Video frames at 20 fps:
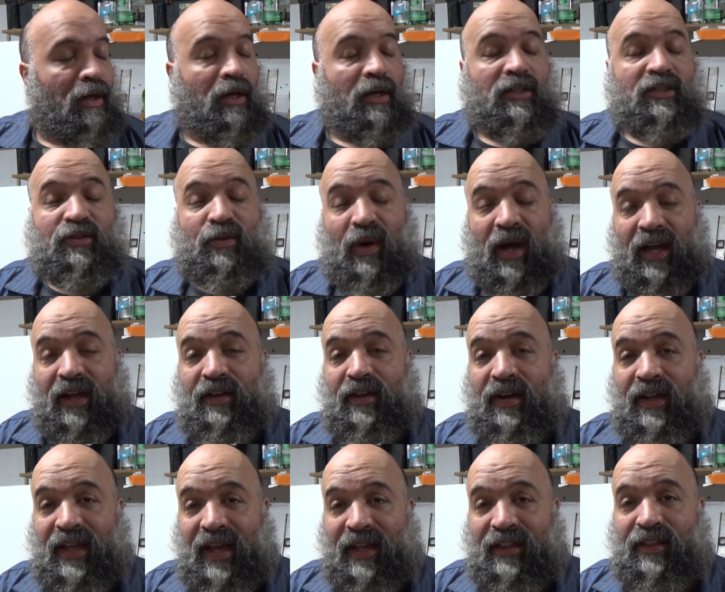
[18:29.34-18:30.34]
so I
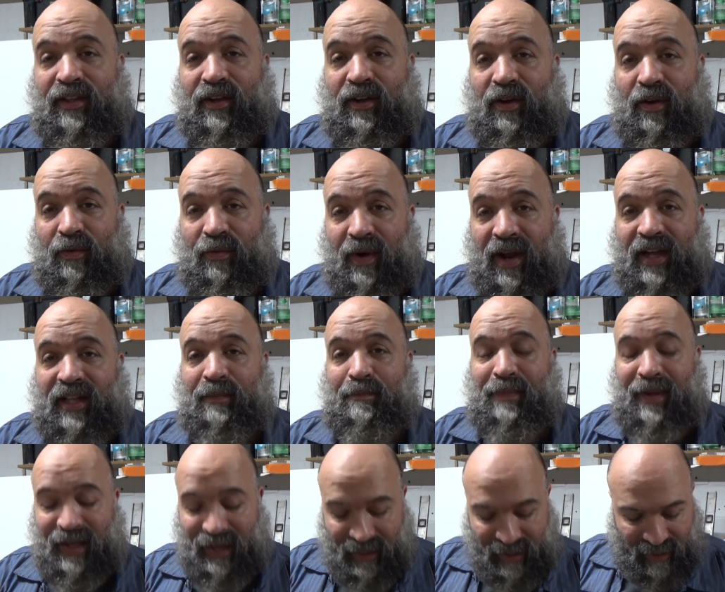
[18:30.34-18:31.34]
could get the correct
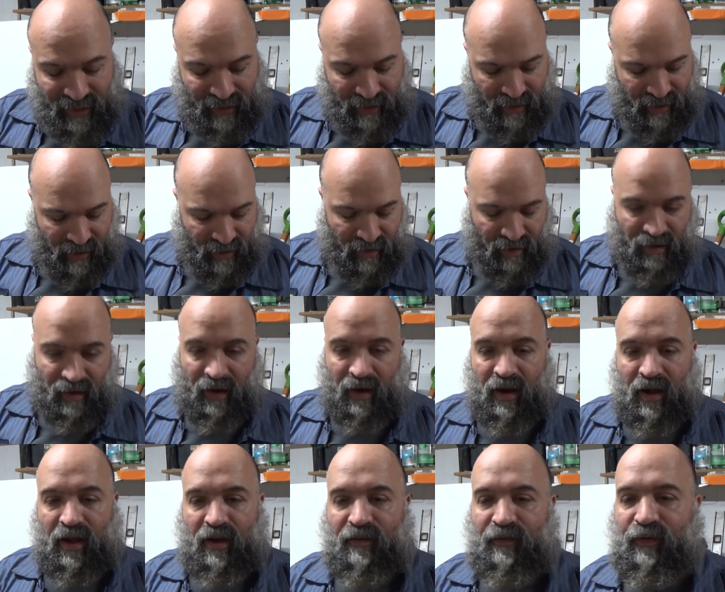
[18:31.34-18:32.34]
pinion gear
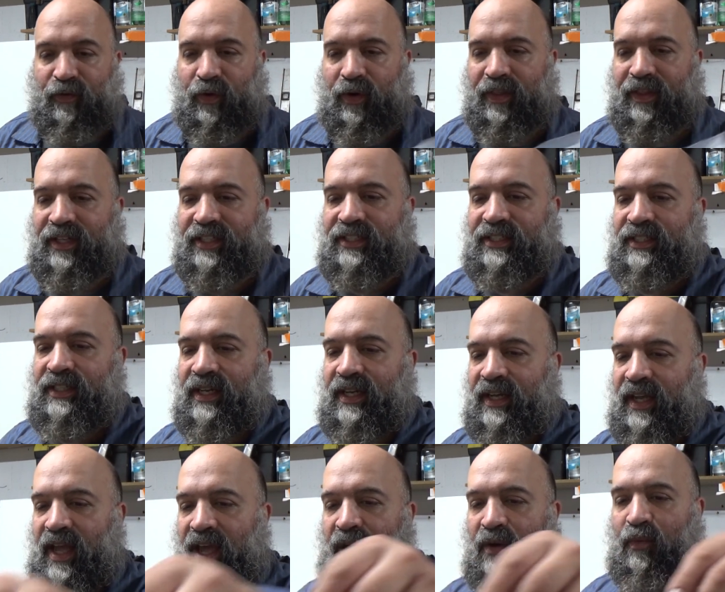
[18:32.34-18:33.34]
for this thing.
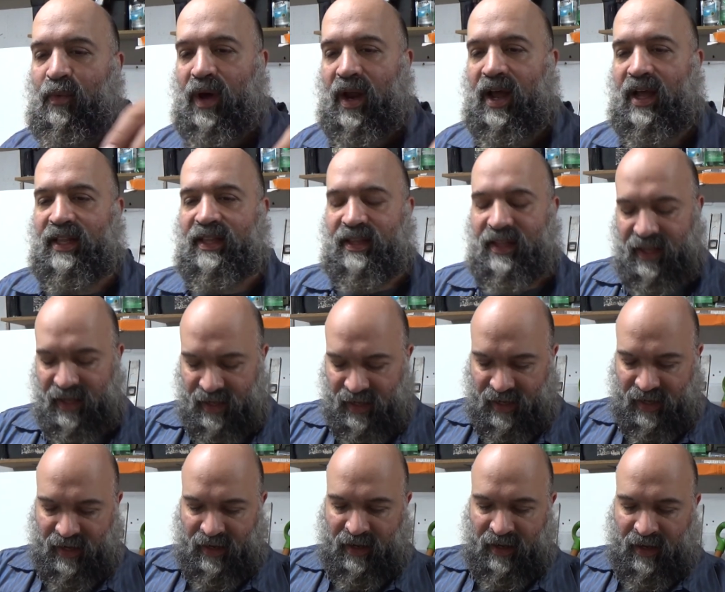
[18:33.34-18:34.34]
And what I
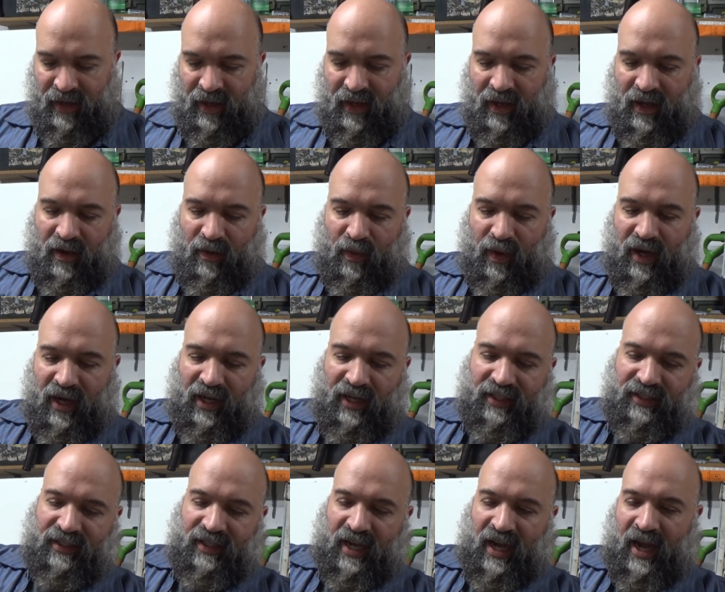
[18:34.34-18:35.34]
did
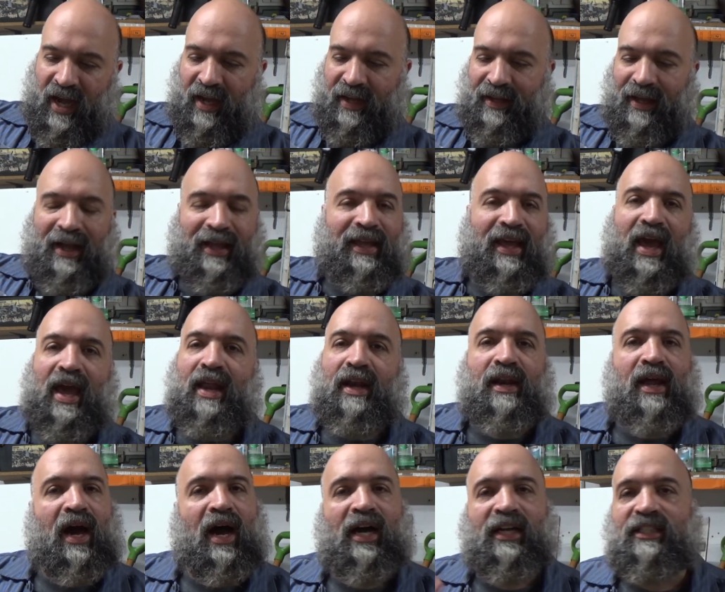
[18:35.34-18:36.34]
was, I
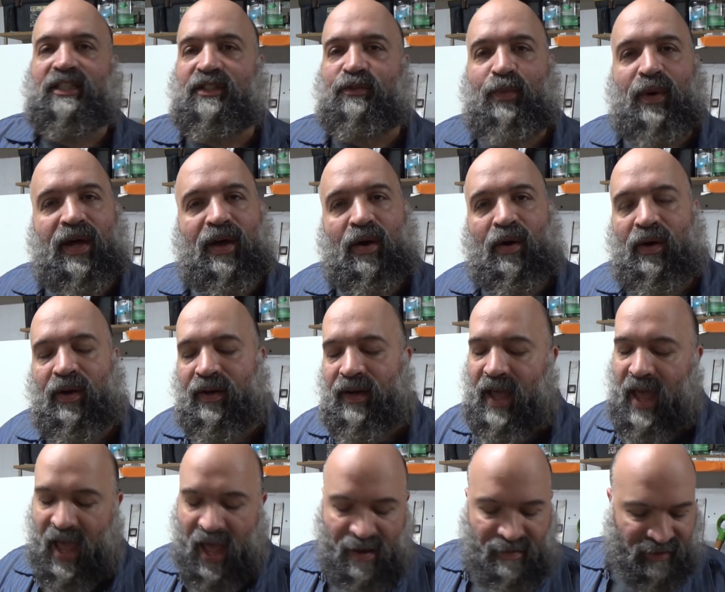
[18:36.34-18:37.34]
just went on
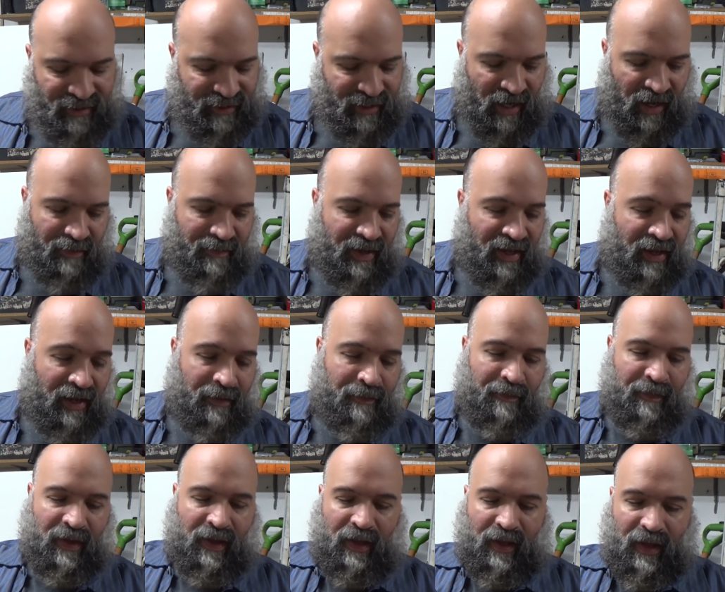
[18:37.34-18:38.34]
Amazon, man,
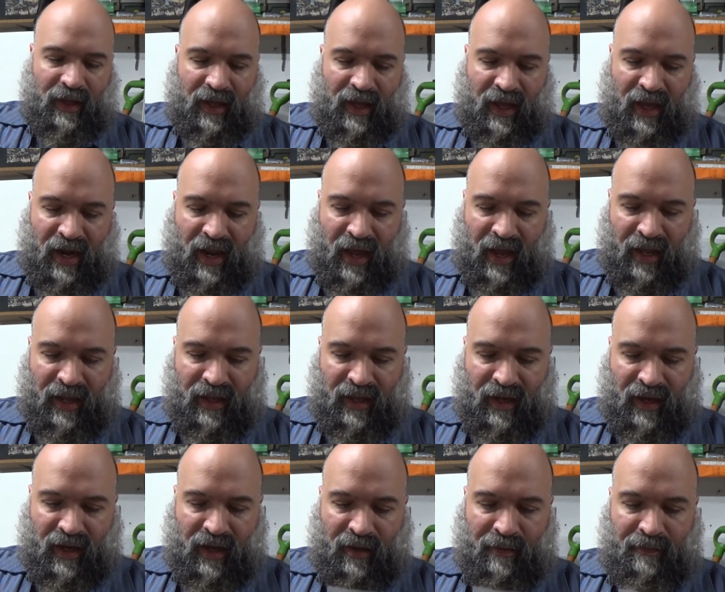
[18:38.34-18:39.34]
and
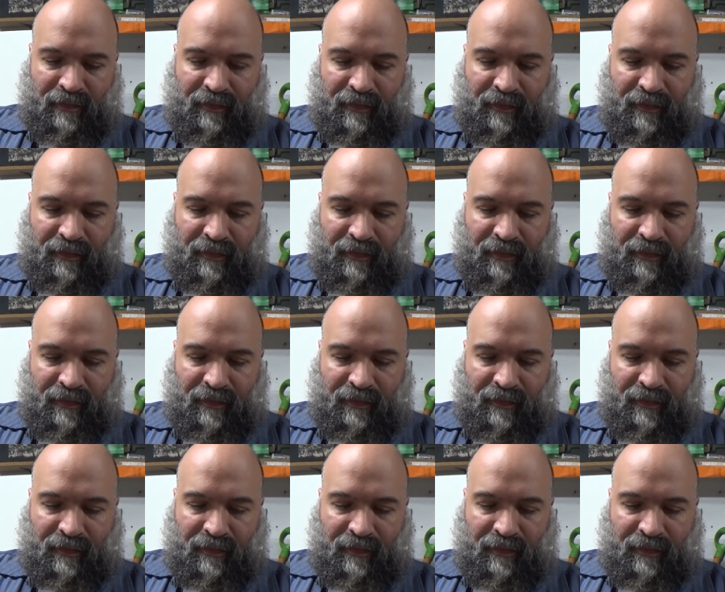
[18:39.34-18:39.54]
I